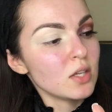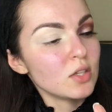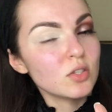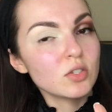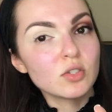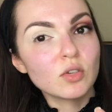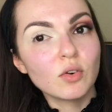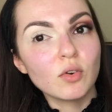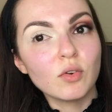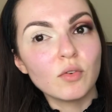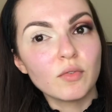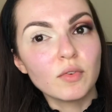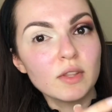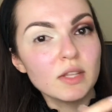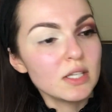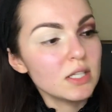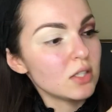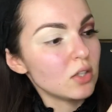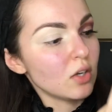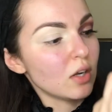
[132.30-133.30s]
So for
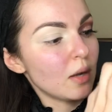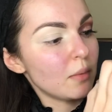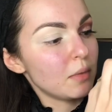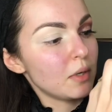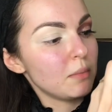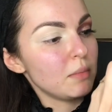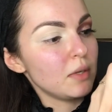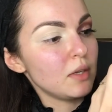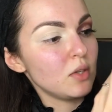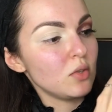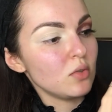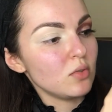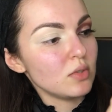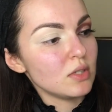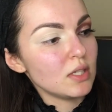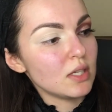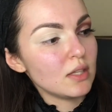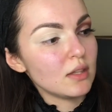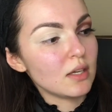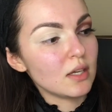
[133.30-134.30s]
this look, I'm going to be
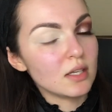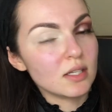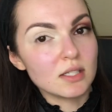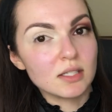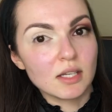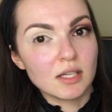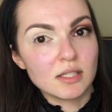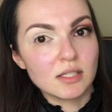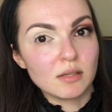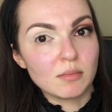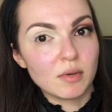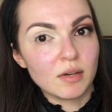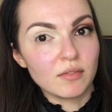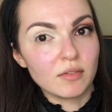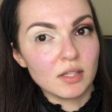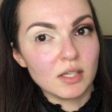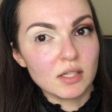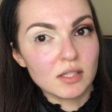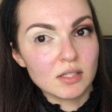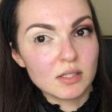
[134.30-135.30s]
using the Anastasia
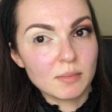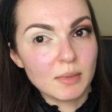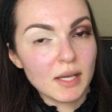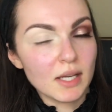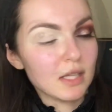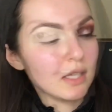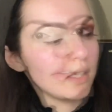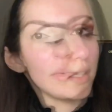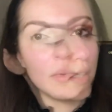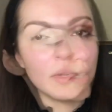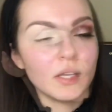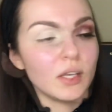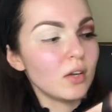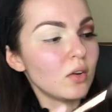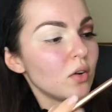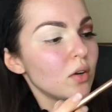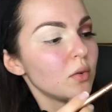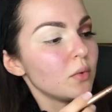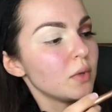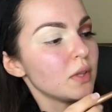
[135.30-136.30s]
Beverly Hills palette. I'm going to
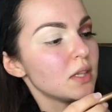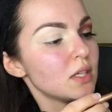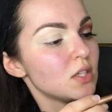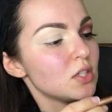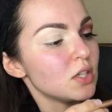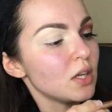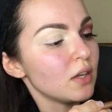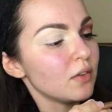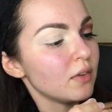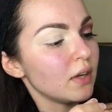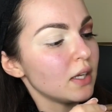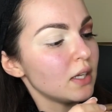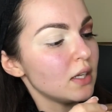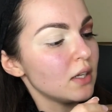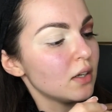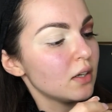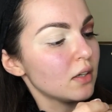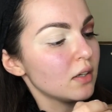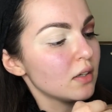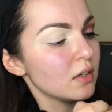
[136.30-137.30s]
go in with this shade right
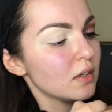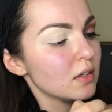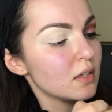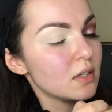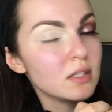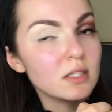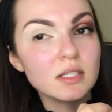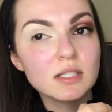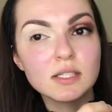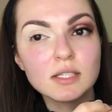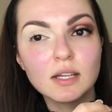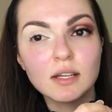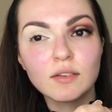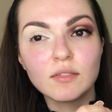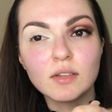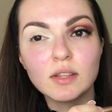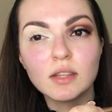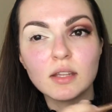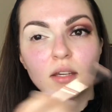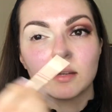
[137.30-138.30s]
here to set
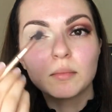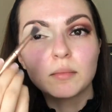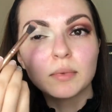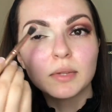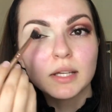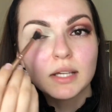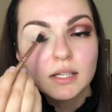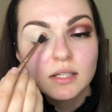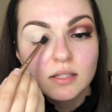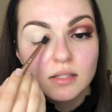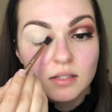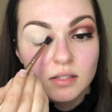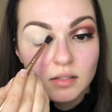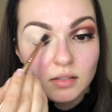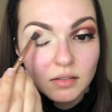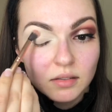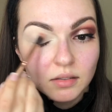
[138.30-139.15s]
everything in place.